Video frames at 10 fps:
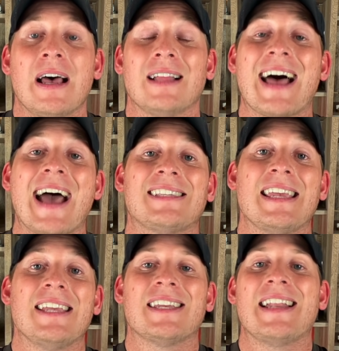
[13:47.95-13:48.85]
Last
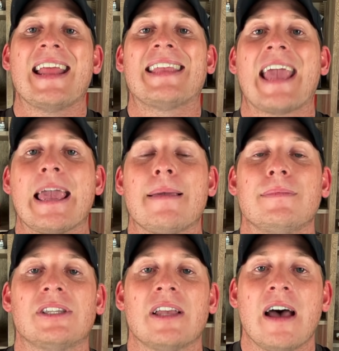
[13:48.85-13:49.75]
season in
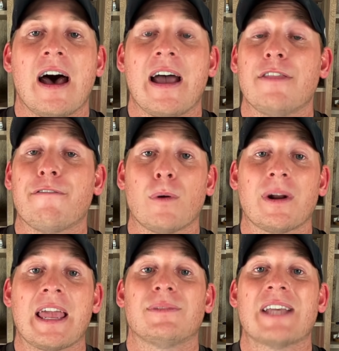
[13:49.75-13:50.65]
games, uh, in the four
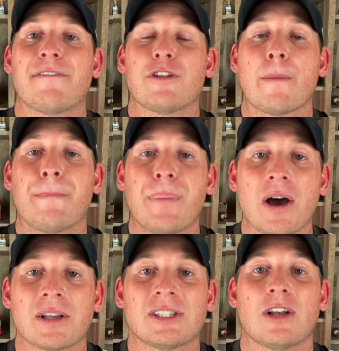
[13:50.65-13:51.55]
games after the
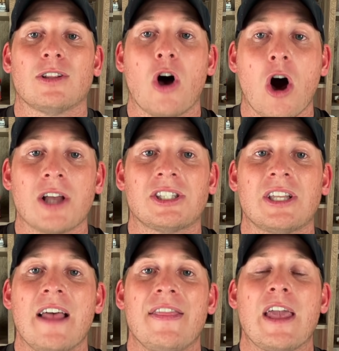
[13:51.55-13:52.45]
Bucks lost,
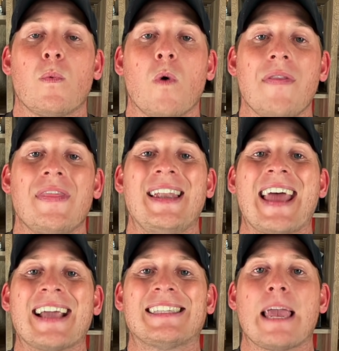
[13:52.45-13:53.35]
they won the
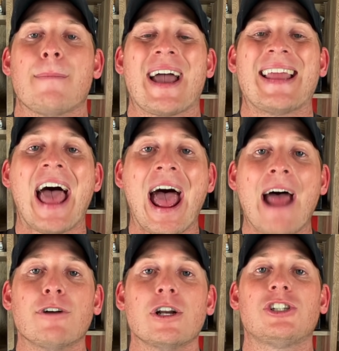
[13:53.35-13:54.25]
next game by an
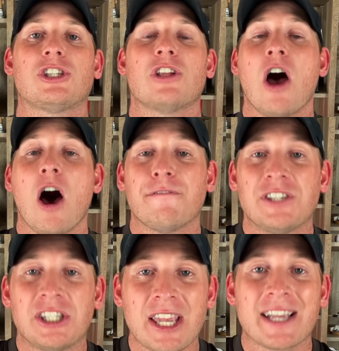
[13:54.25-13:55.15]
average of
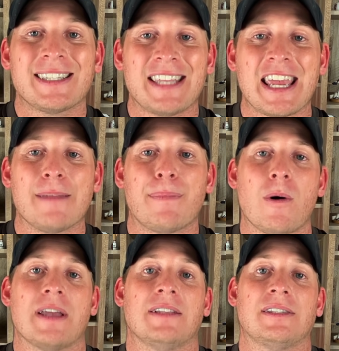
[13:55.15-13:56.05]
16
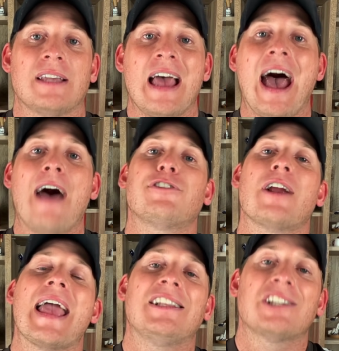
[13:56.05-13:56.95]
points. After
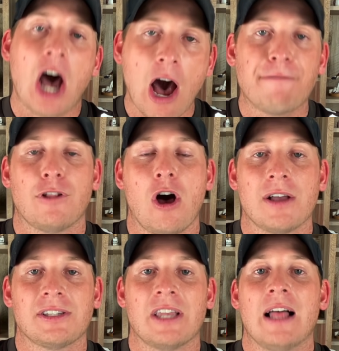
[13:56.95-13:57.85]
a tough
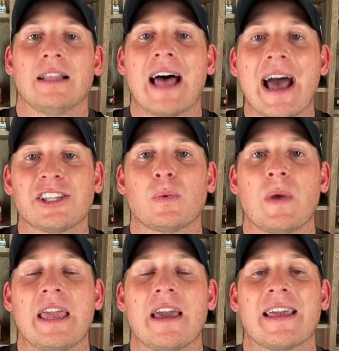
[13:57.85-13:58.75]
loss last
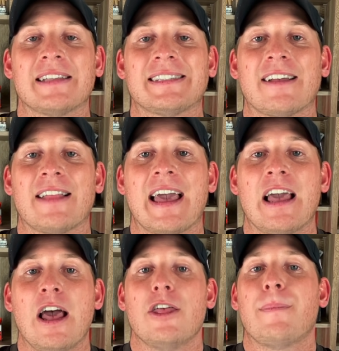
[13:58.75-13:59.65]
week against LA,
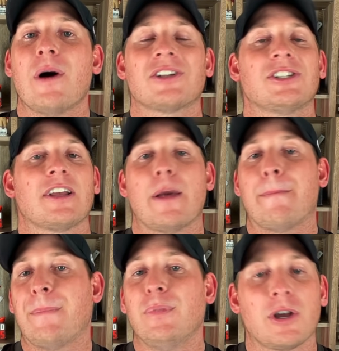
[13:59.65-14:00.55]
the Bucks are going to
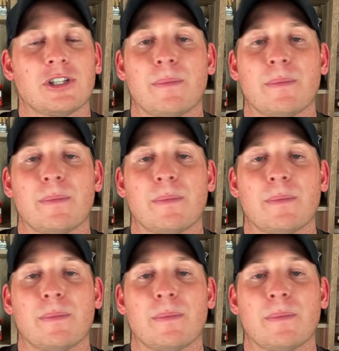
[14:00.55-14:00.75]
look to